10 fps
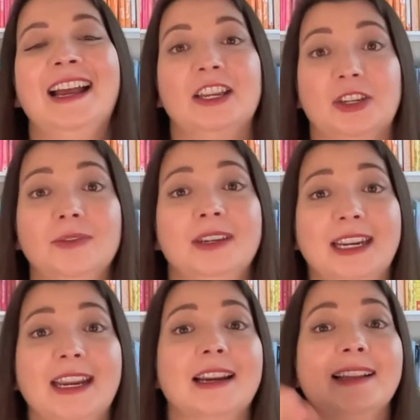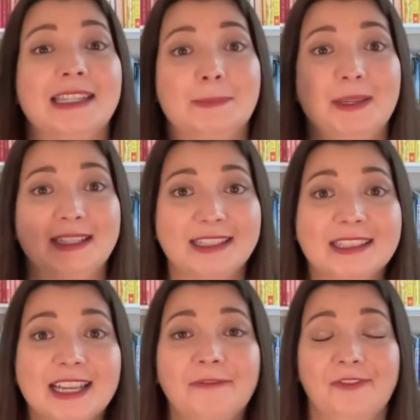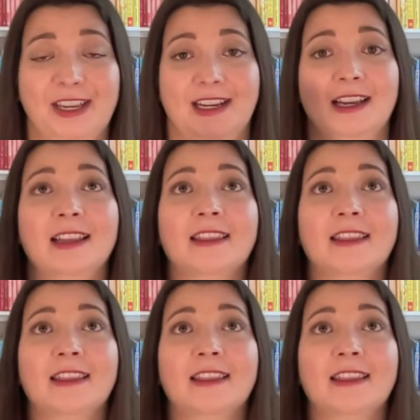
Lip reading: You need specific